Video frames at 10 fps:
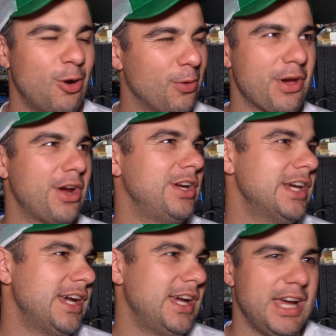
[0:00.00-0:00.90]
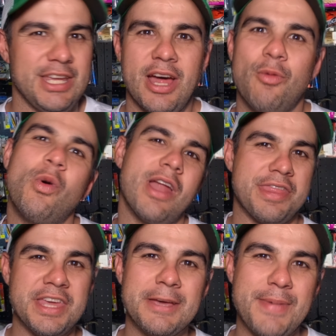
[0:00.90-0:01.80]
Although, when I
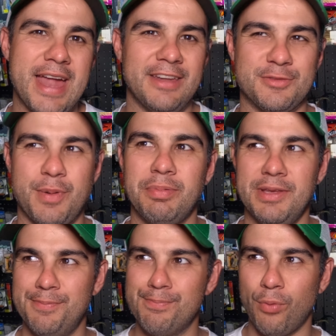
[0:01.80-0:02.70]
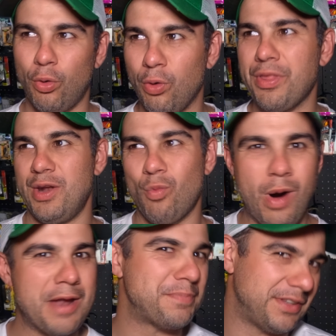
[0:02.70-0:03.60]
think about it, it's probably more than
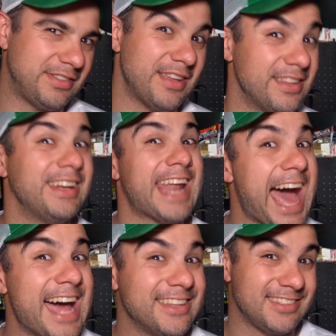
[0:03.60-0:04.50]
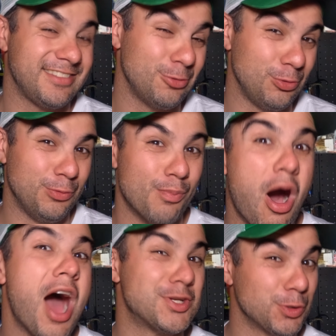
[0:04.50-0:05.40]
1% that it adds to
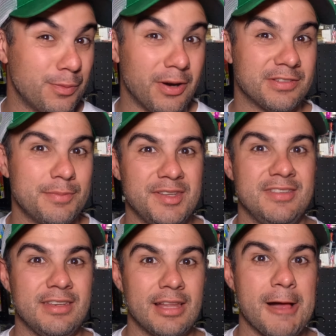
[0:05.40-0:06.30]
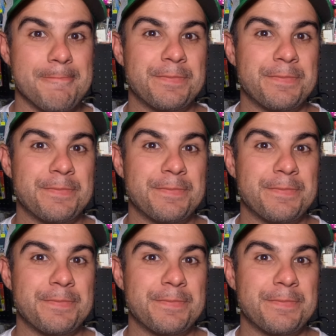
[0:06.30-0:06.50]
my toolbox in particular.